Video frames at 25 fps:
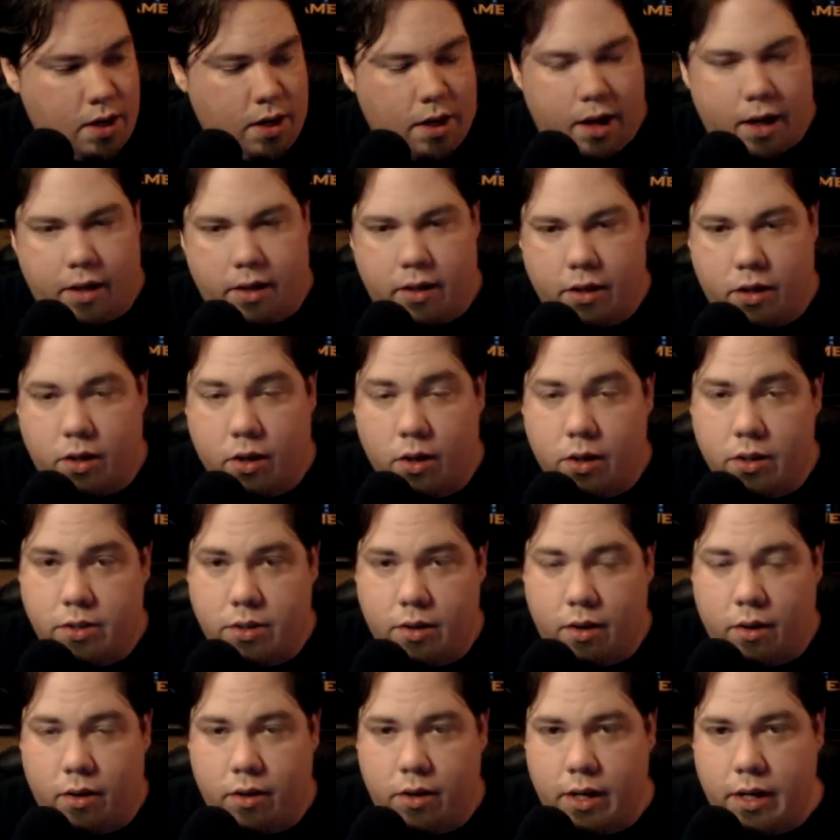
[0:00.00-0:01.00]
The
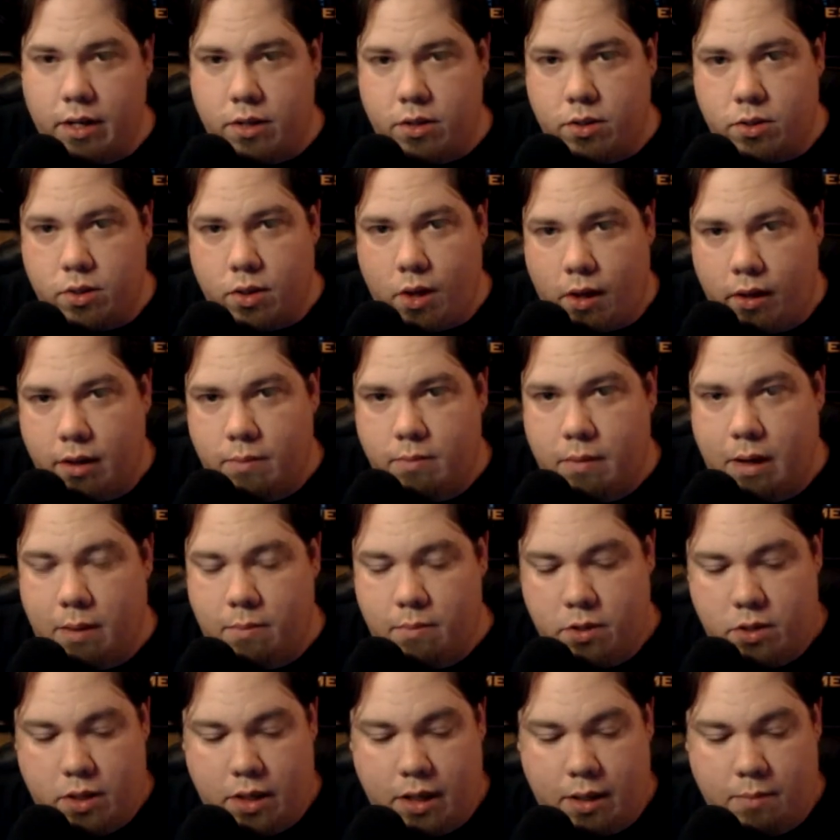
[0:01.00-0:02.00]
card's already installed in my
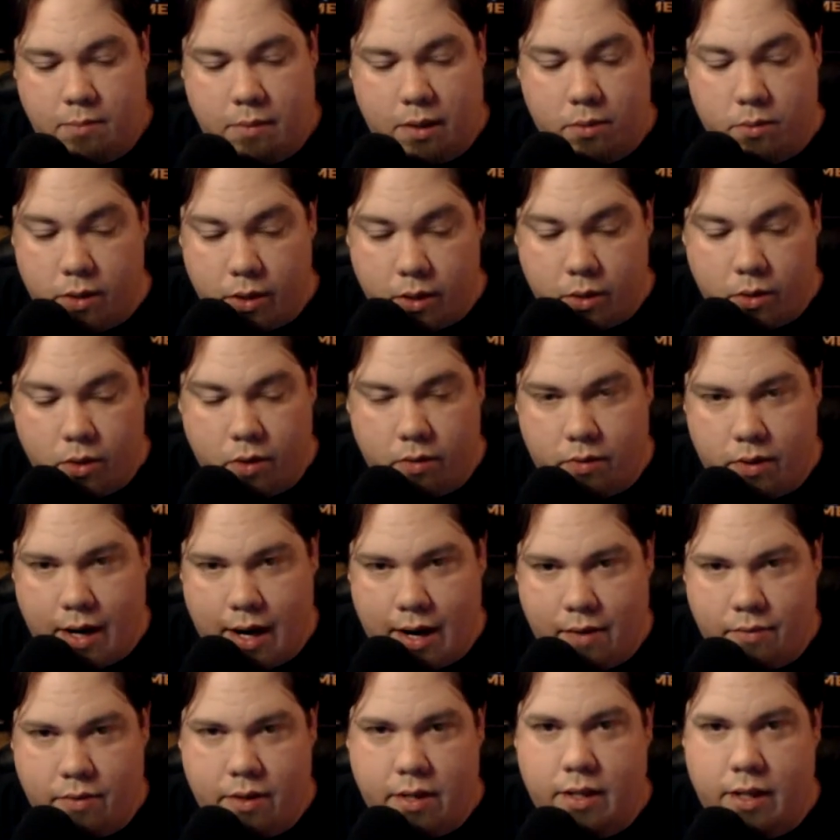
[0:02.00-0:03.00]
machine, but I want to go over
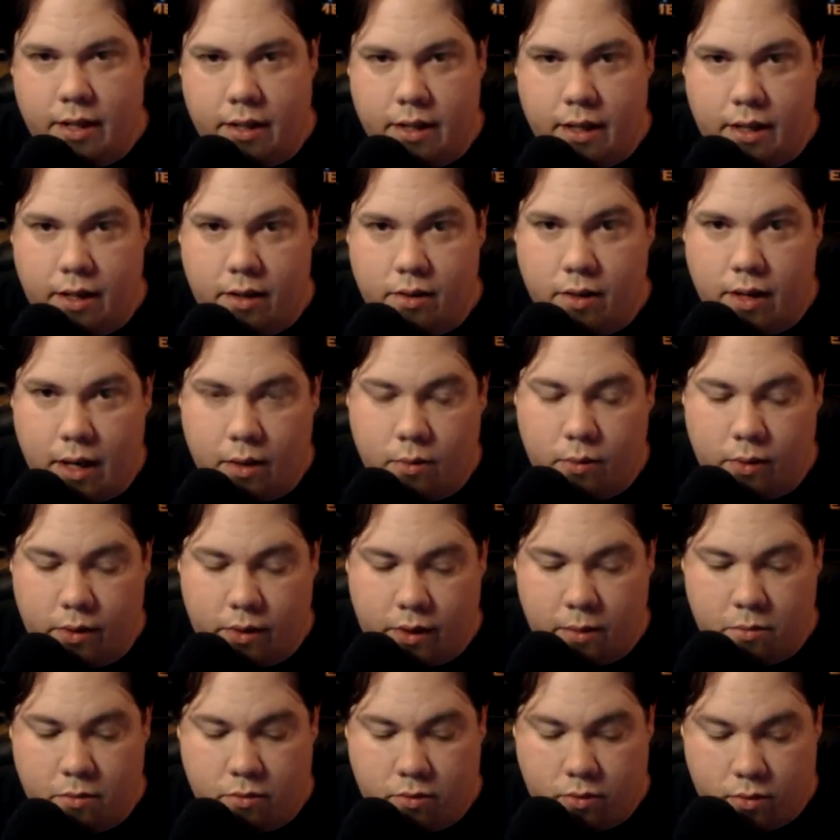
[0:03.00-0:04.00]
everything that you get
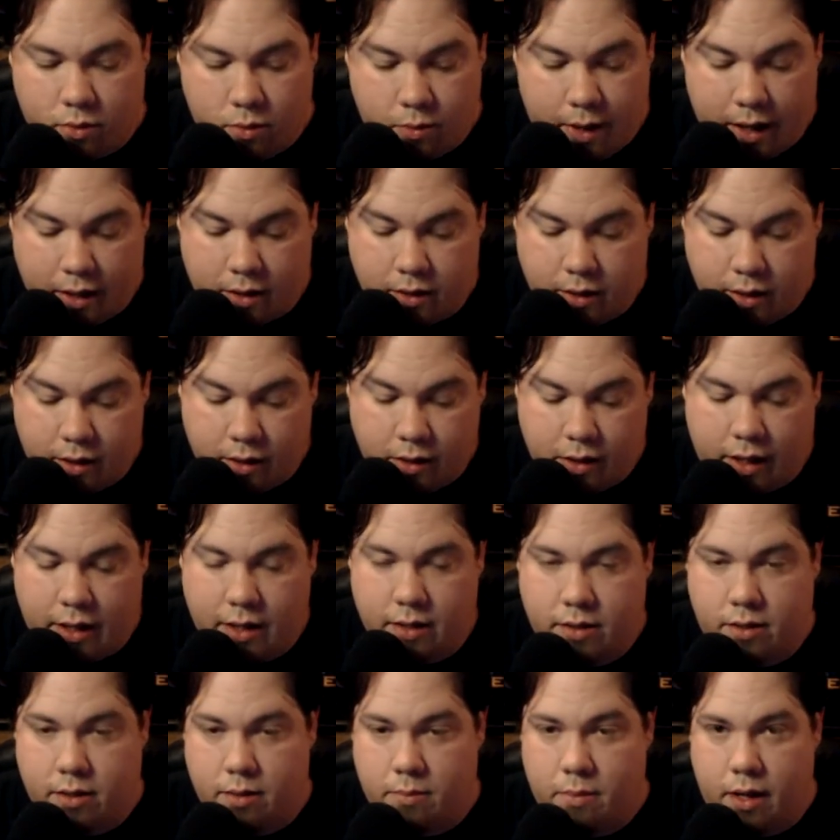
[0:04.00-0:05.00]
with it before we actually look
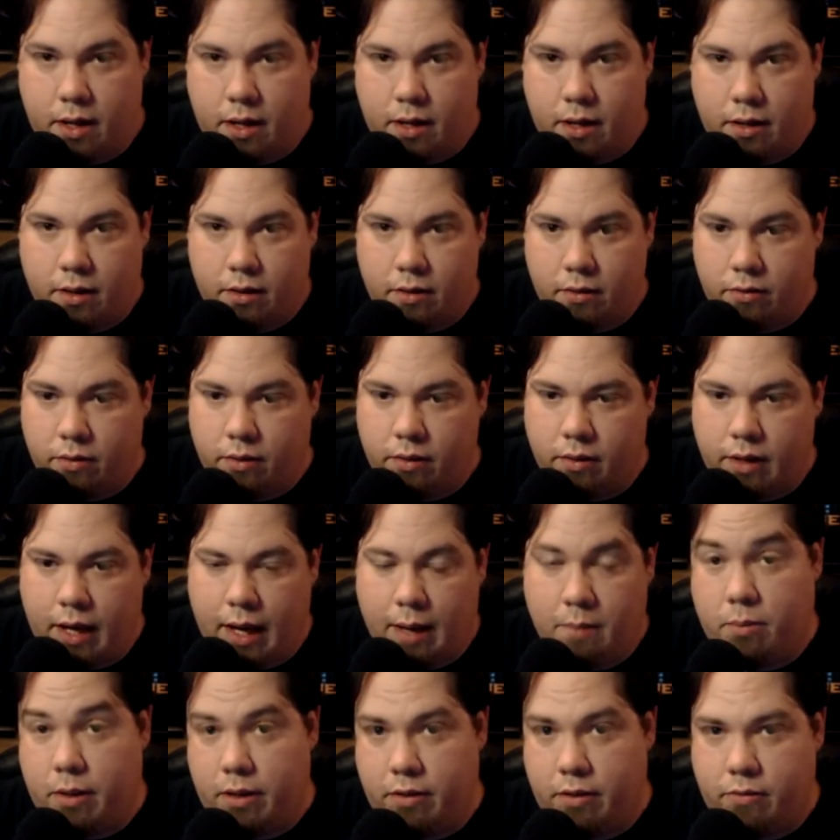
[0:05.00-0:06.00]
at some
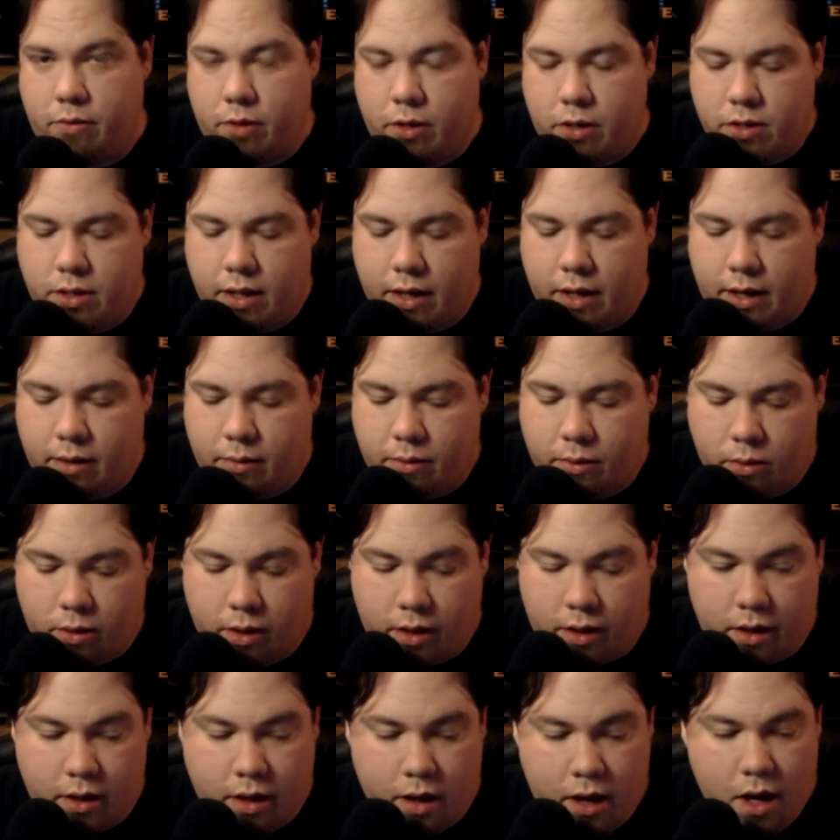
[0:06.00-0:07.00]
gameplay footage that I
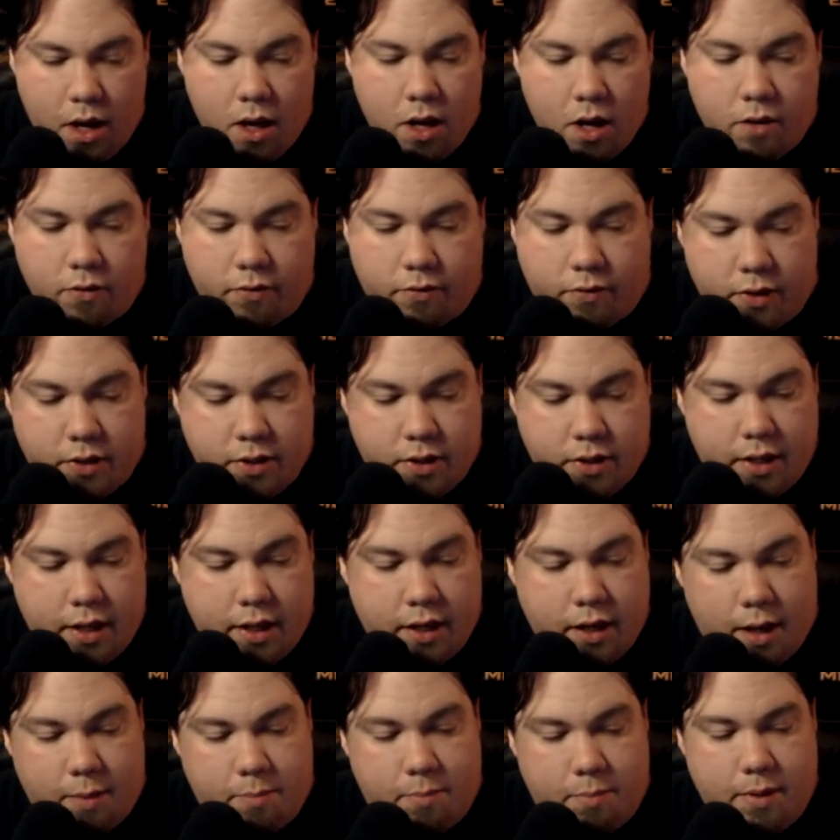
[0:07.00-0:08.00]
recorded. First
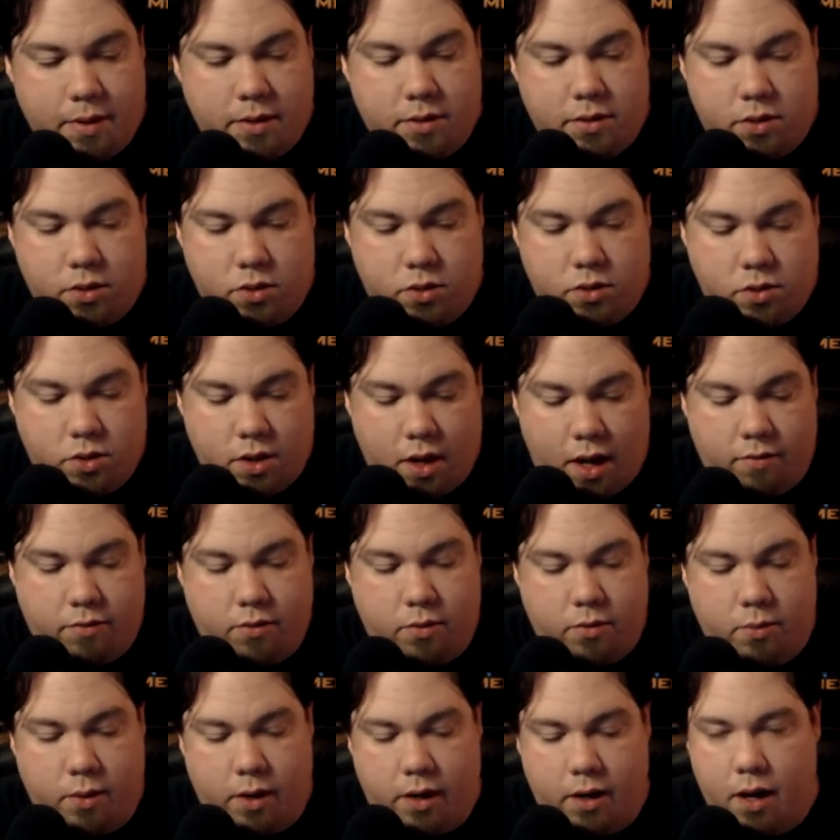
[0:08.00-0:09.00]
thing up is the
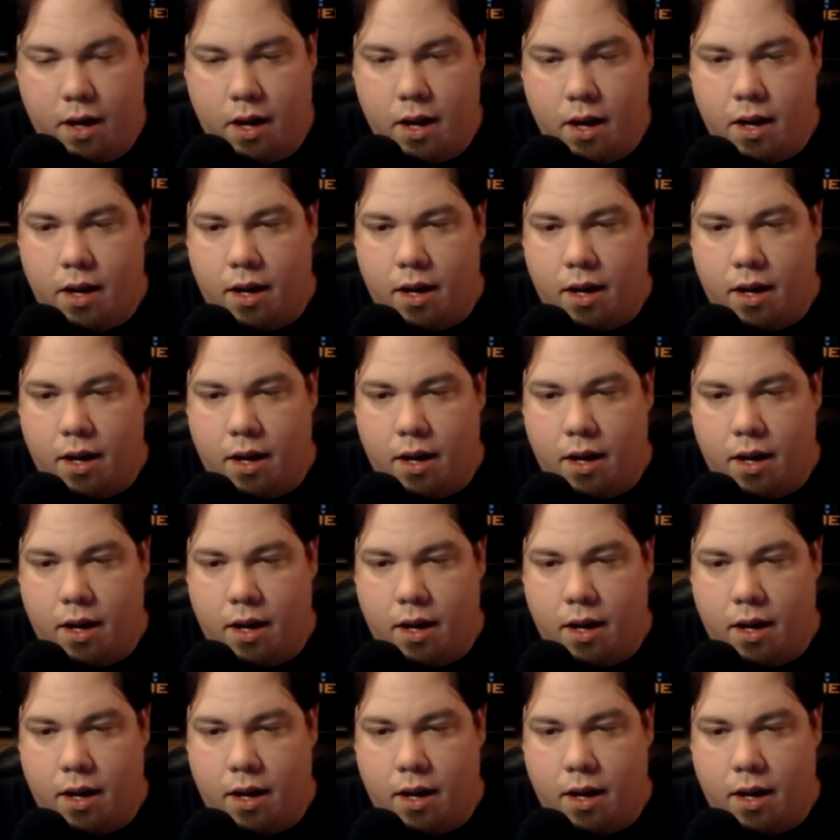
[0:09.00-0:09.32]
software.